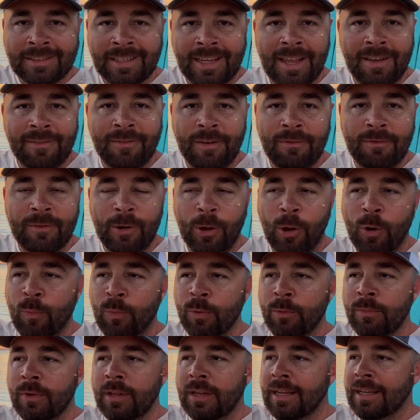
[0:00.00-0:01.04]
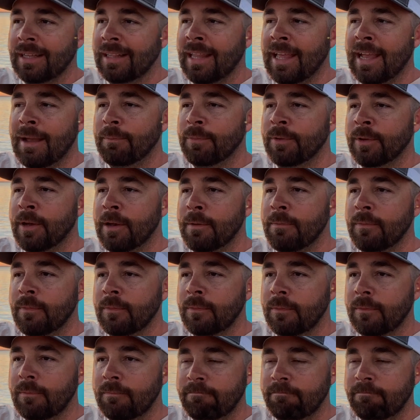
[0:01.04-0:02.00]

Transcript: I haven't even opened a laptop